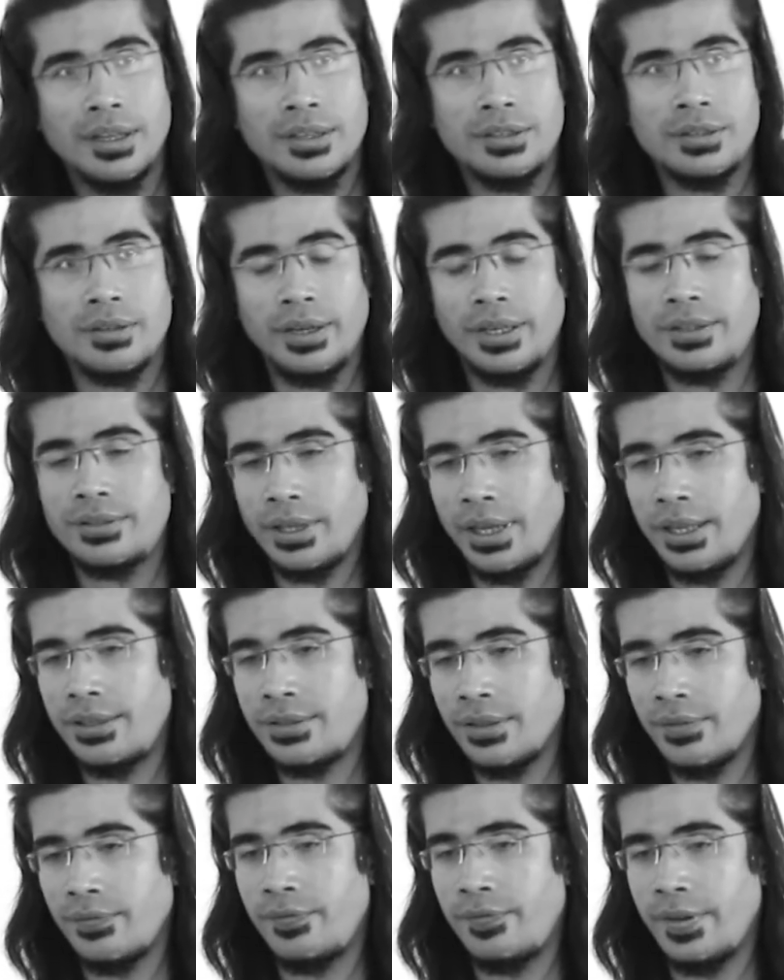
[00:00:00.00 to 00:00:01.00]
So
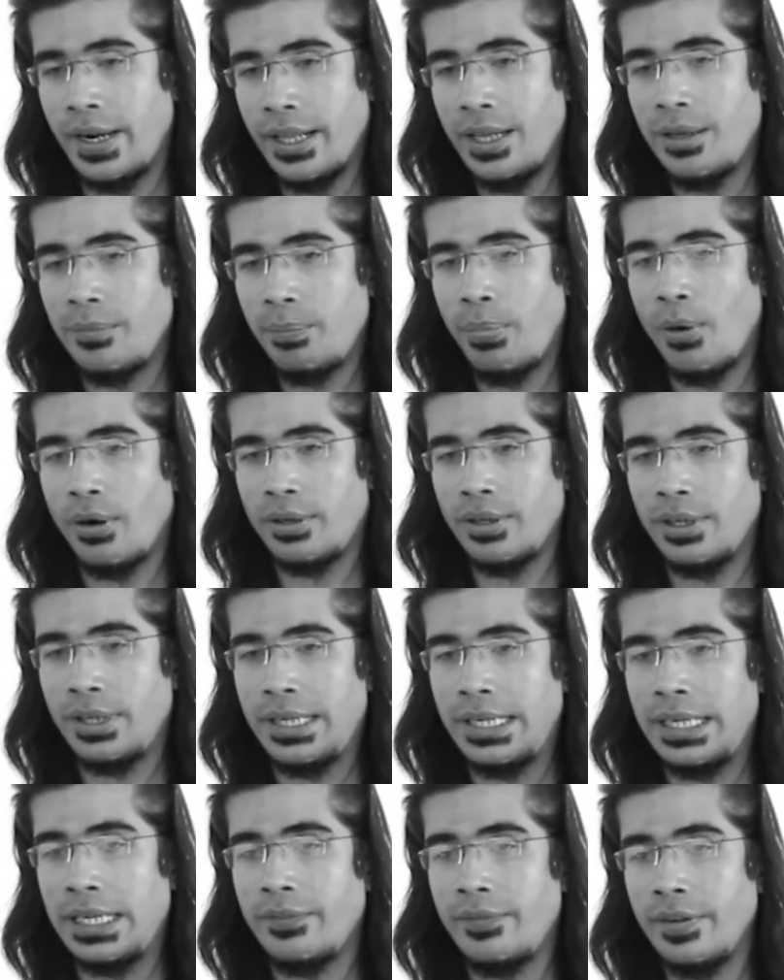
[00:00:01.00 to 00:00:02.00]
it's a very
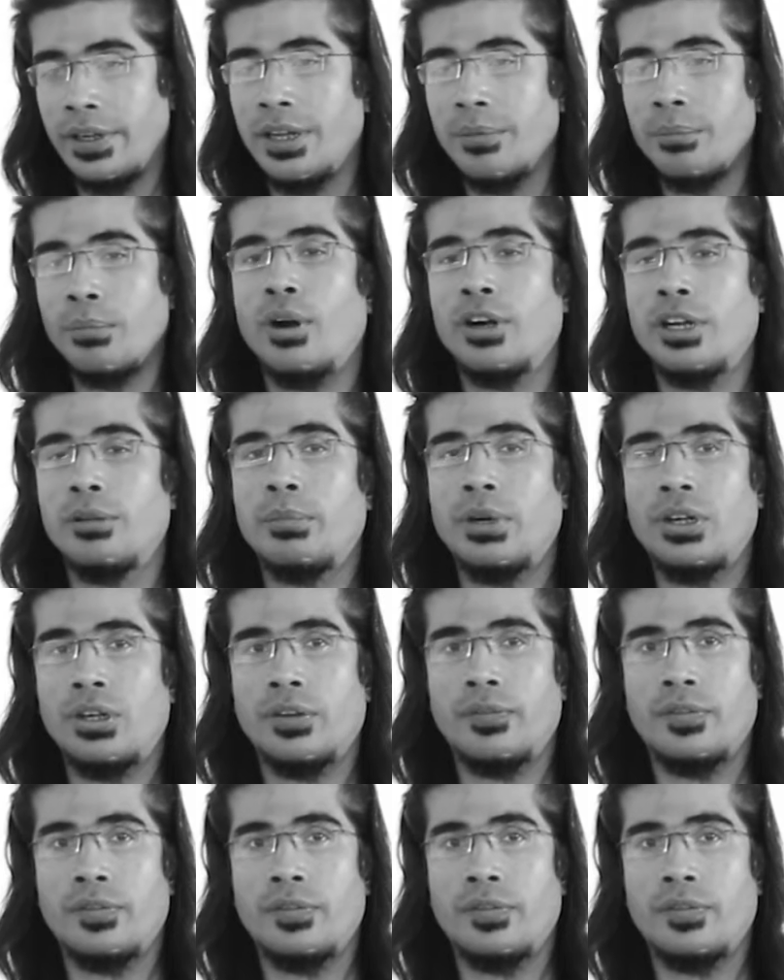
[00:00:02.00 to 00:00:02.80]
important living embodiment